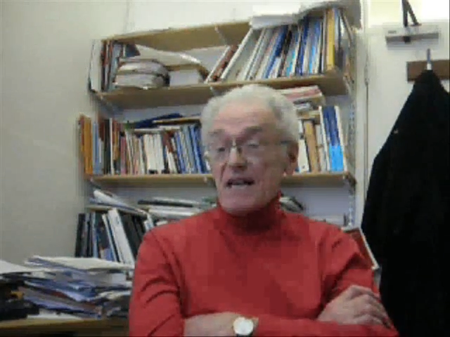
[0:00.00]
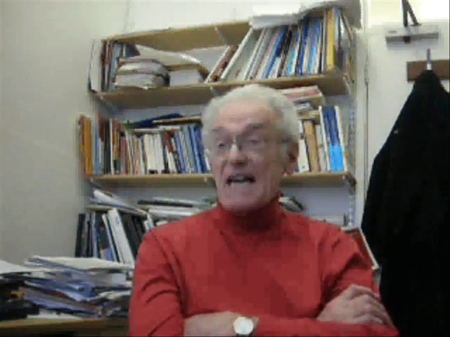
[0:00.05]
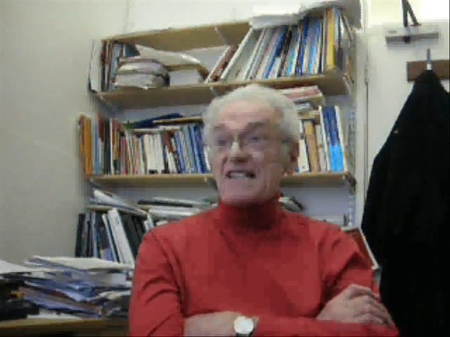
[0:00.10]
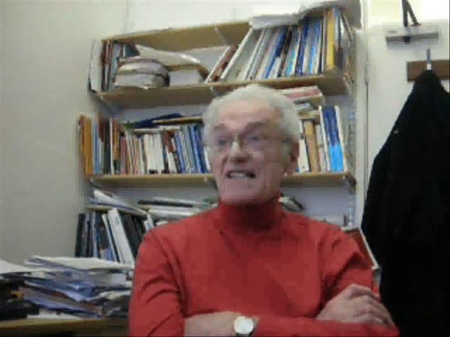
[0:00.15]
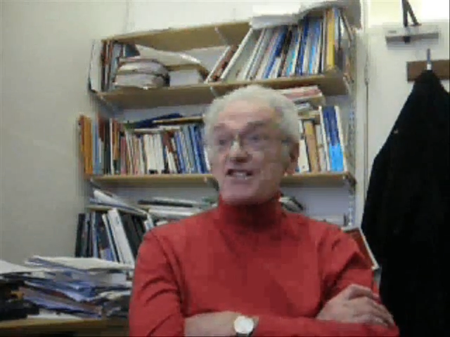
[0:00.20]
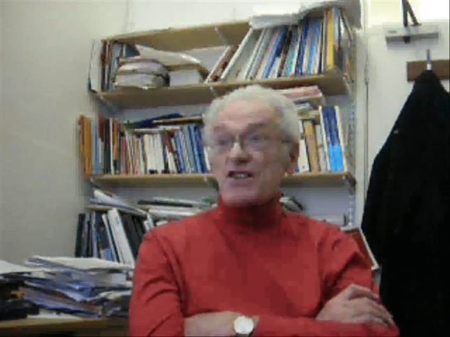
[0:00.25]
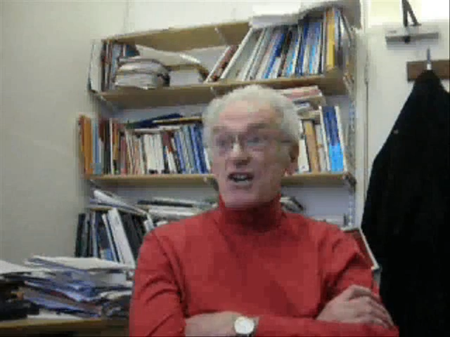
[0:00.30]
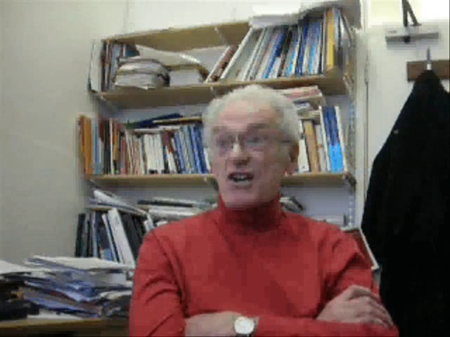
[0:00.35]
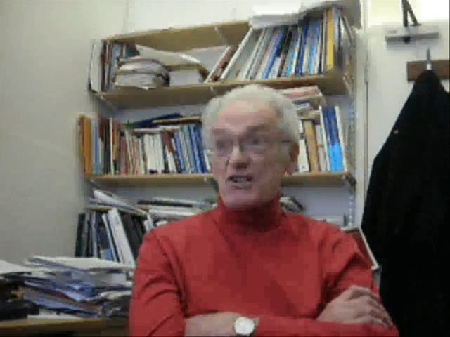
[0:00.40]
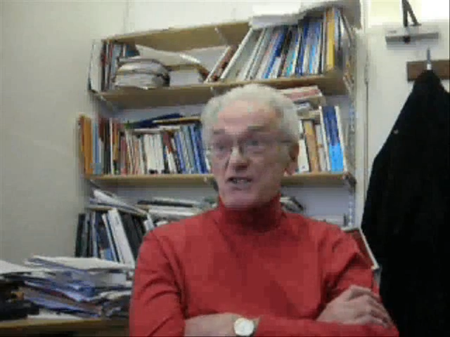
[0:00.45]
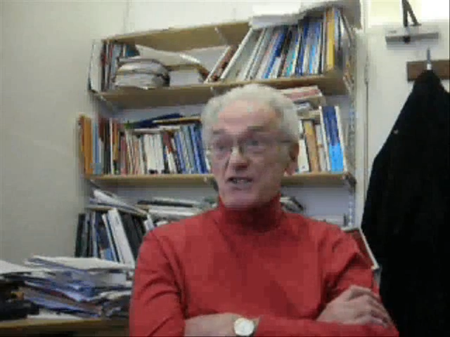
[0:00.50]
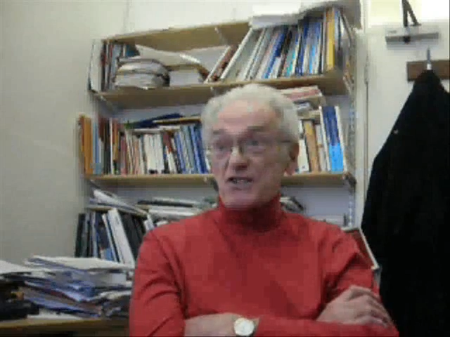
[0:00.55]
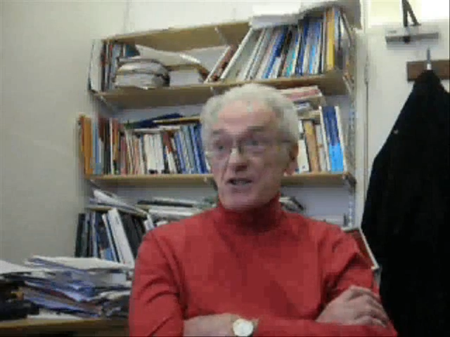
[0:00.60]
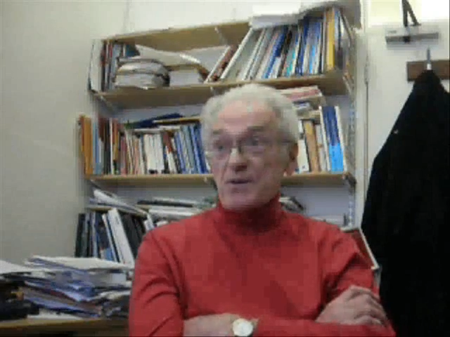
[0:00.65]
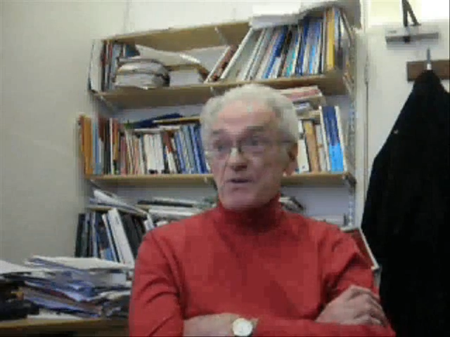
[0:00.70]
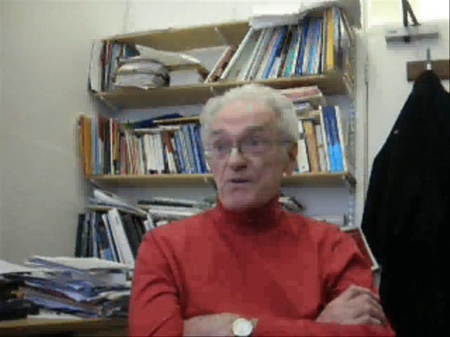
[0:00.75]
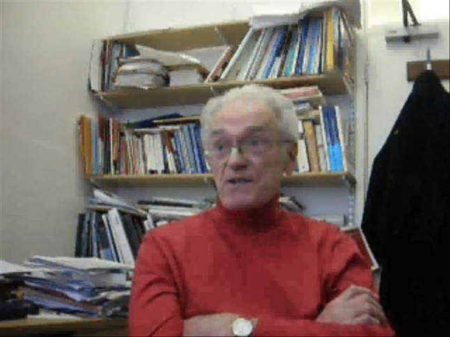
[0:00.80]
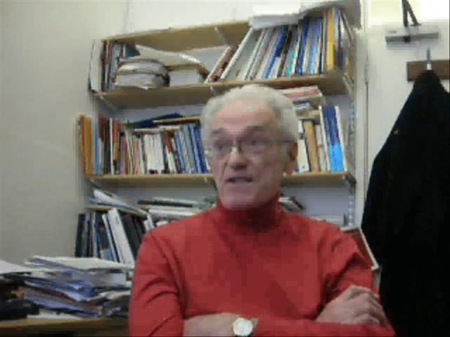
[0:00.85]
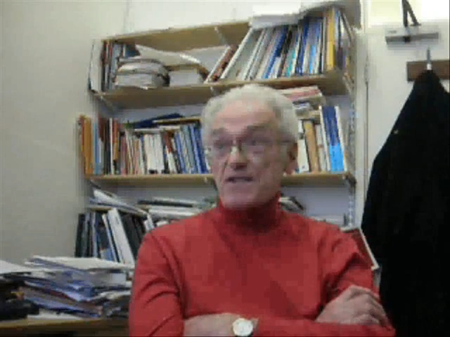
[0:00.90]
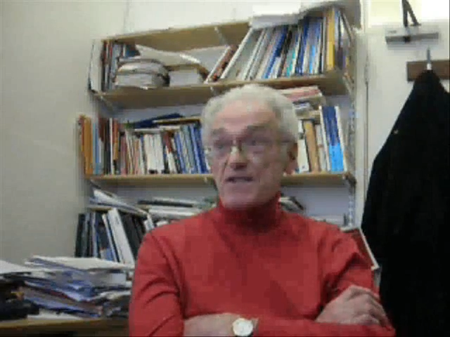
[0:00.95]
as a
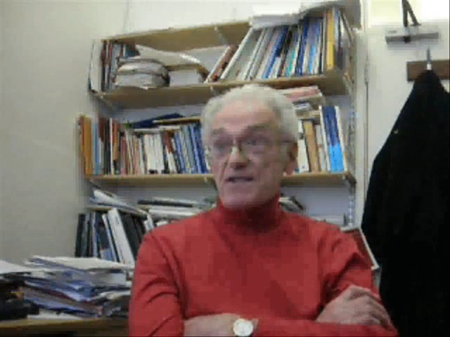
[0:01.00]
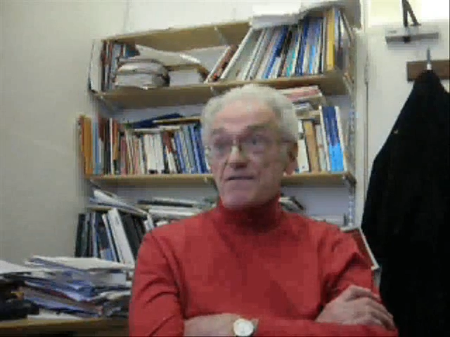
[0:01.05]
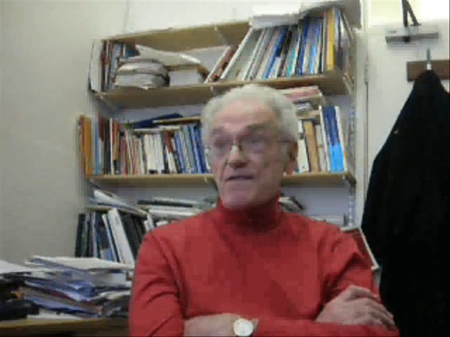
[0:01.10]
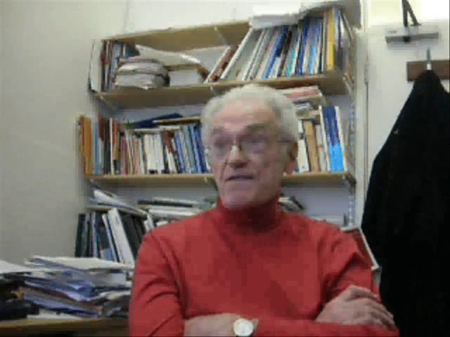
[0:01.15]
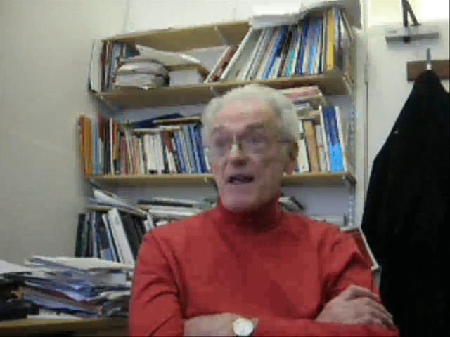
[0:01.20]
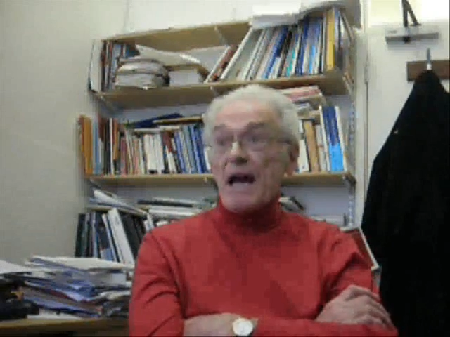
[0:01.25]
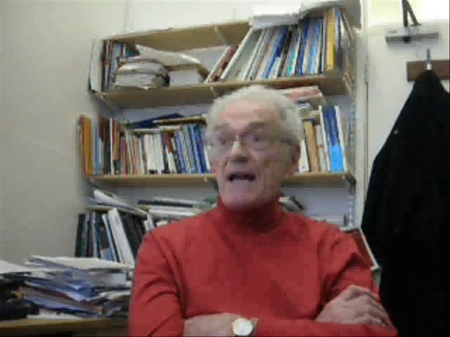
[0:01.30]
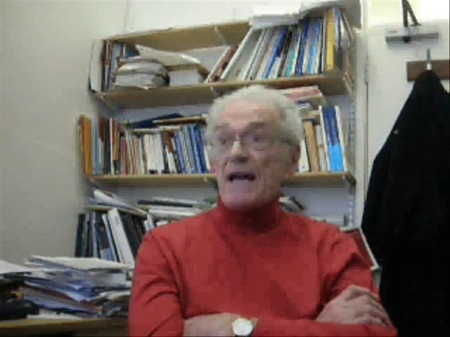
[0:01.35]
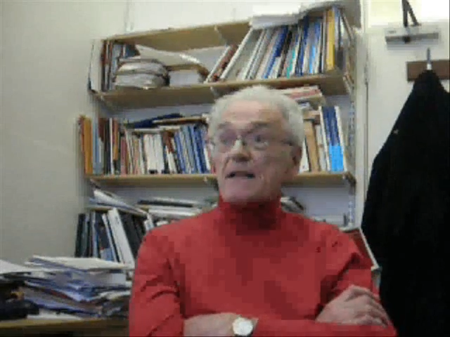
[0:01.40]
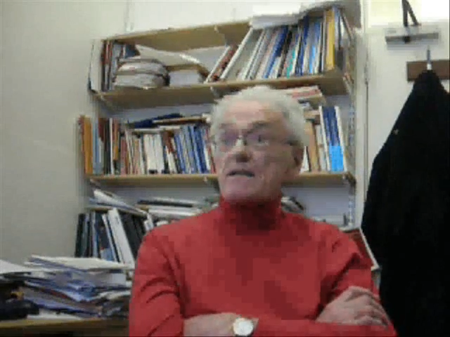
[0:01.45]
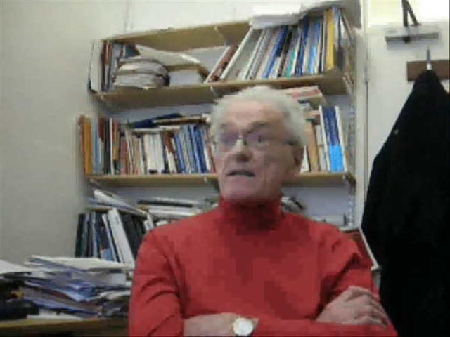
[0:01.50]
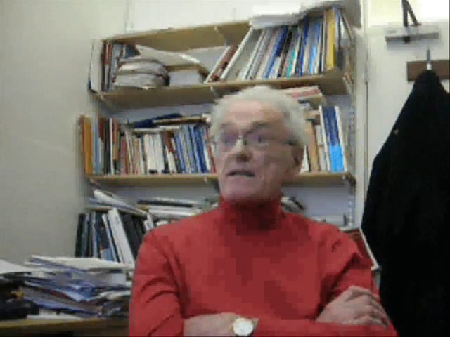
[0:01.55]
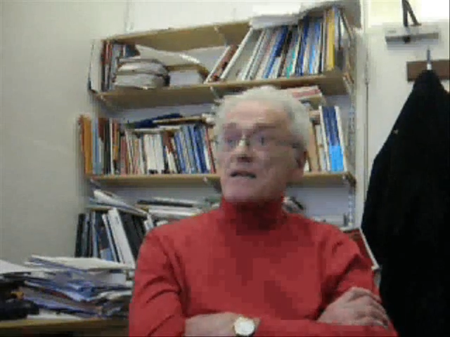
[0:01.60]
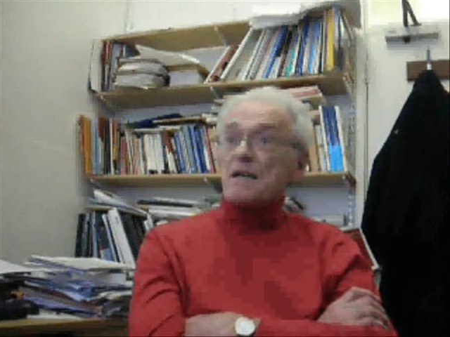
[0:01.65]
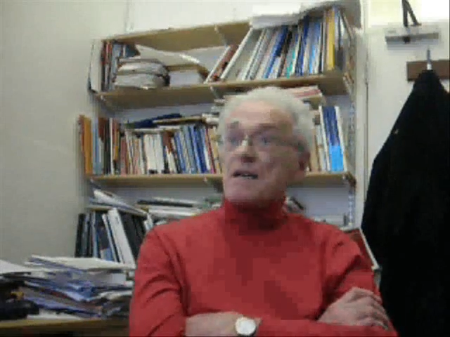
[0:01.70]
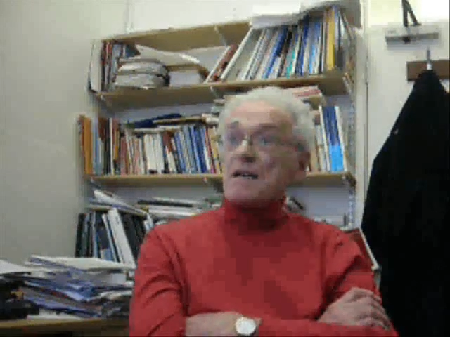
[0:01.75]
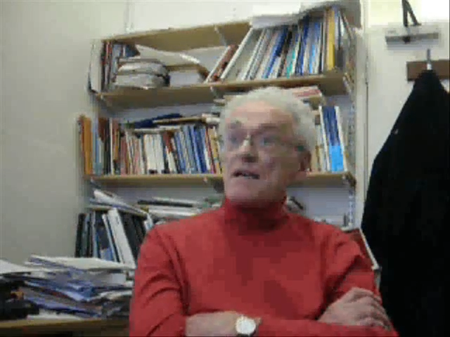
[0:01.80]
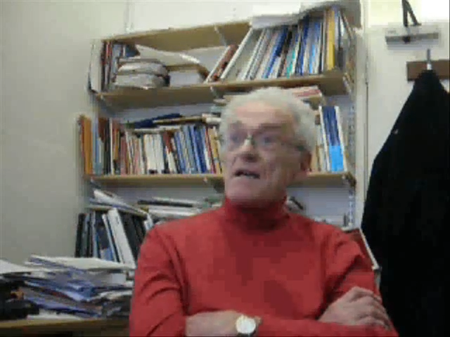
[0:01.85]
consequence of that